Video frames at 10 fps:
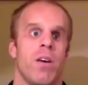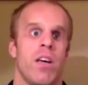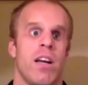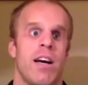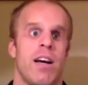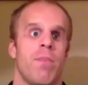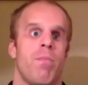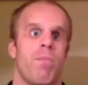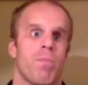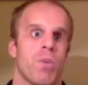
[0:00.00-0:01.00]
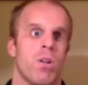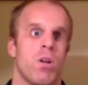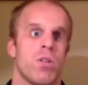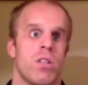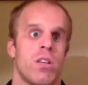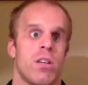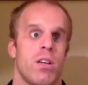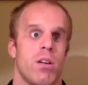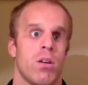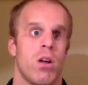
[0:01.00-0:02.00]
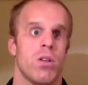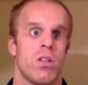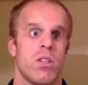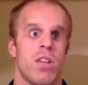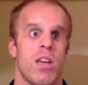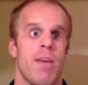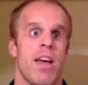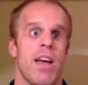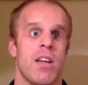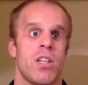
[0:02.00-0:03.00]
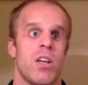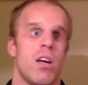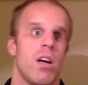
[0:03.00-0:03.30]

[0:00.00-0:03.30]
He and I are close to the same age.